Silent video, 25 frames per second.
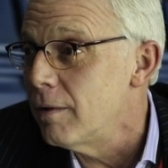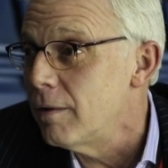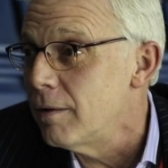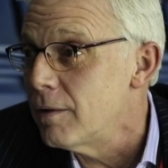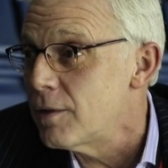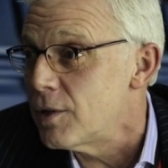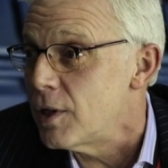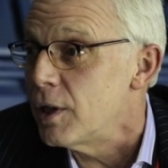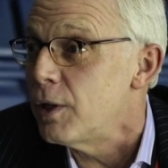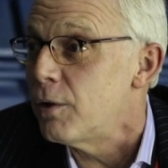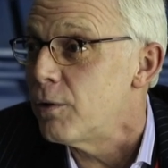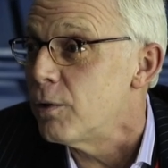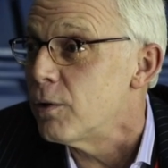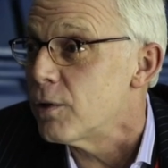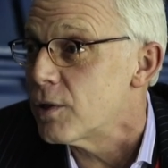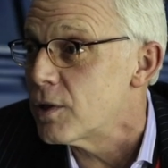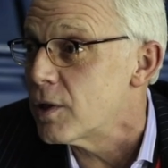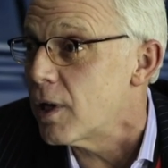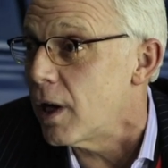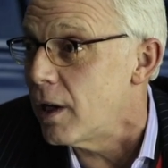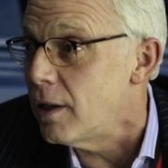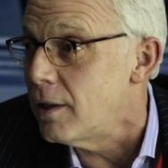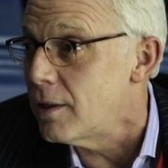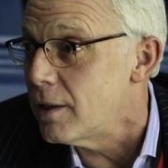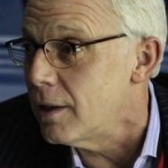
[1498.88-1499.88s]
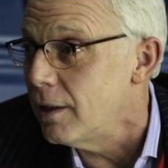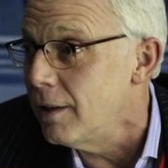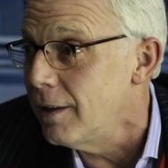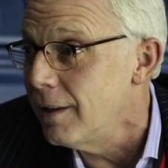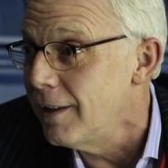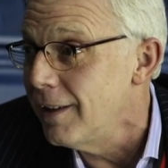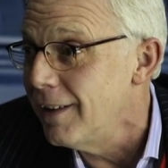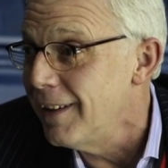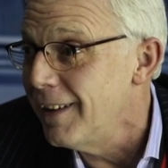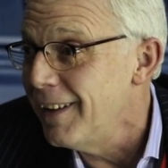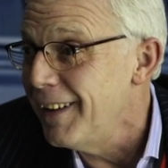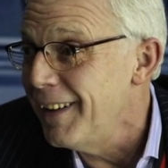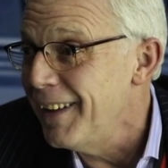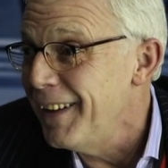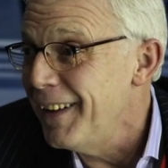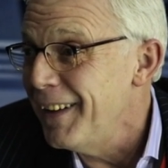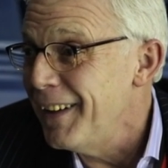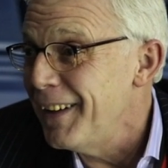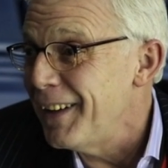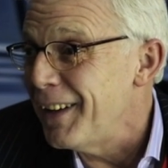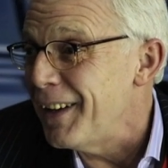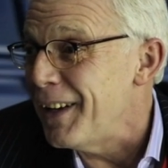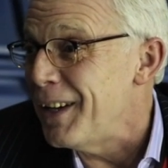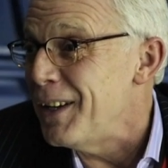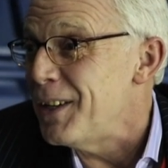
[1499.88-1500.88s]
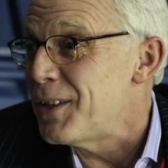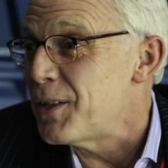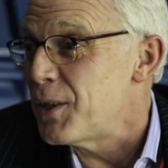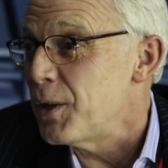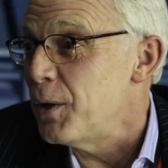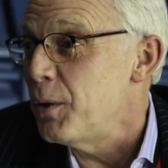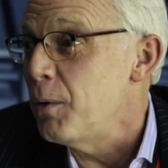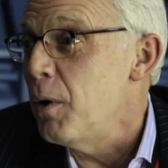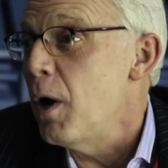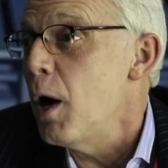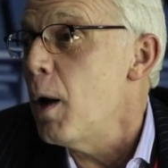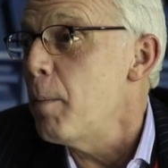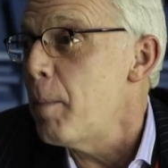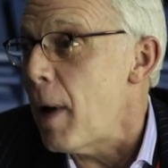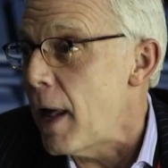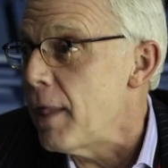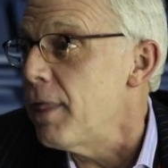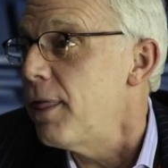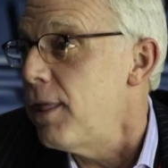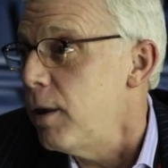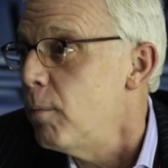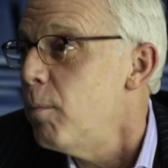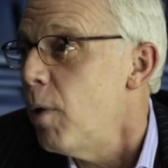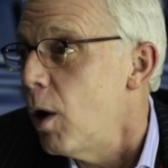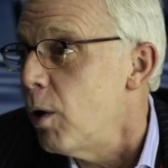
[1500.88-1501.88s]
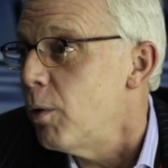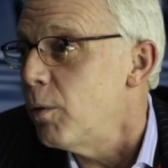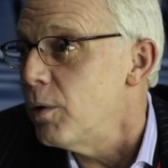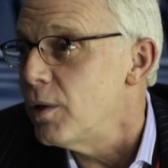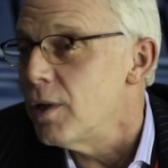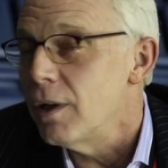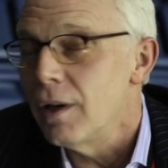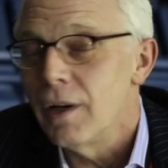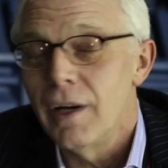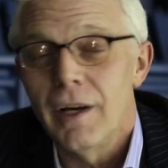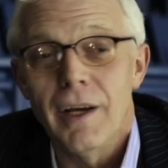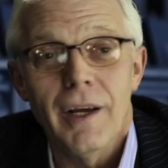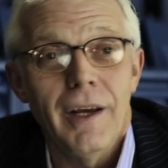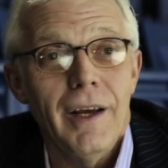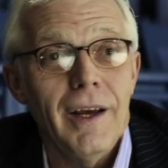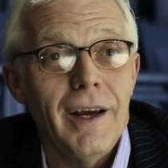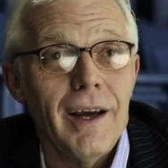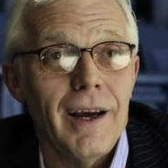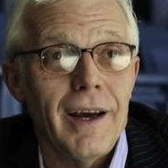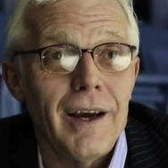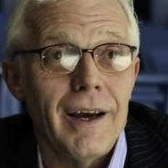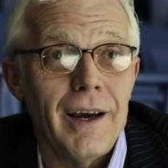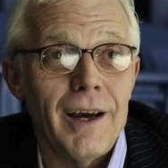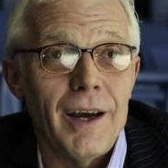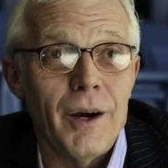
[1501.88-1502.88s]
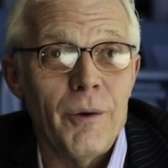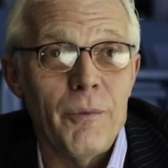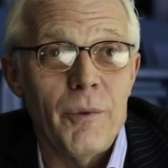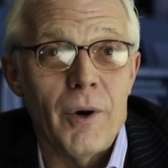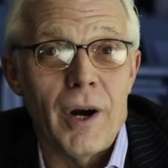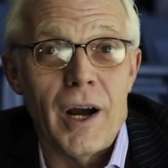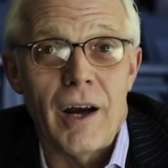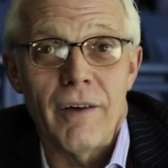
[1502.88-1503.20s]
synchro skating into Panther mode and what